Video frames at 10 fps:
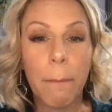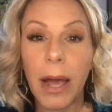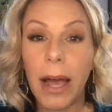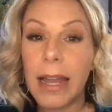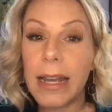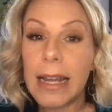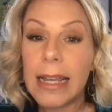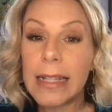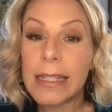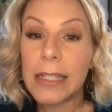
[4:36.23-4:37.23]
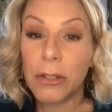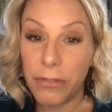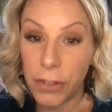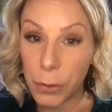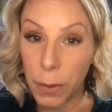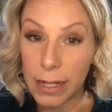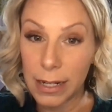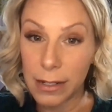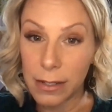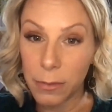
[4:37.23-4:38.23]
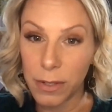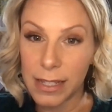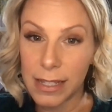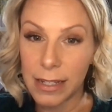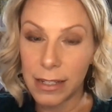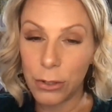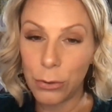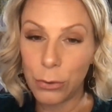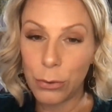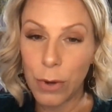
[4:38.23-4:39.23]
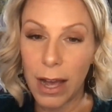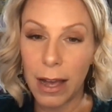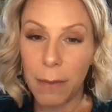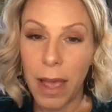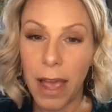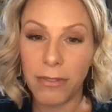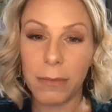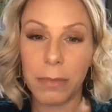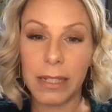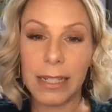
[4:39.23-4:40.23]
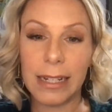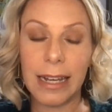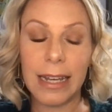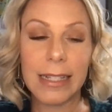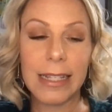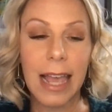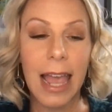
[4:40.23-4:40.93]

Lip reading: But it's good for 20 years once you have completed it.